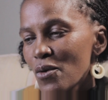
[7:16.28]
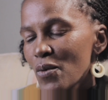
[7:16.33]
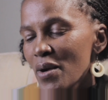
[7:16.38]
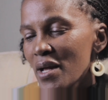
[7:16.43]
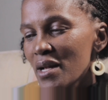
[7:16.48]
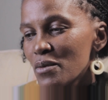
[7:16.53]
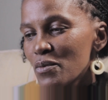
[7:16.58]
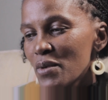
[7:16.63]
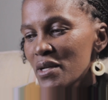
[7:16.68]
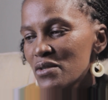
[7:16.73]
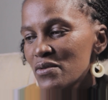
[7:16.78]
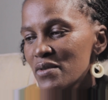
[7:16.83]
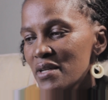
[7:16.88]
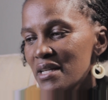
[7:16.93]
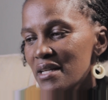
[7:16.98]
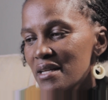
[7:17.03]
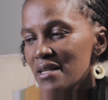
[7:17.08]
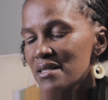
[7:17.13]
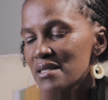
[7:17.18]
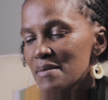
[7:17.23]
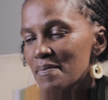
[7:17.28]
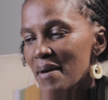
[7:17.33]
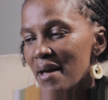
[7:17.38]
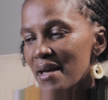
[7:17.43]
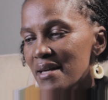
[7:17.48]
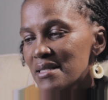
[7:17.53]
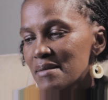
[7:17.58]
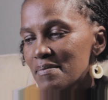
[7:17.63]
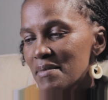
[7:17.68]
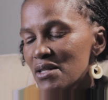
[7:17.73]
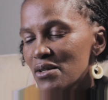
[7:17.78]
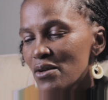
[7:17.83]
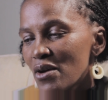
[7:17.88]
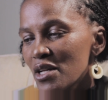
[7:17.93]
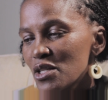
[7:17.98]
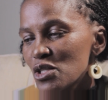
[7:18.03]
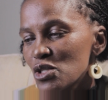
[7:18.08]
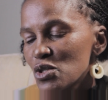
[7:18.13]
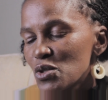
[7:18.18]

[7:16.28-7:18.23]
Well, what really inspires me not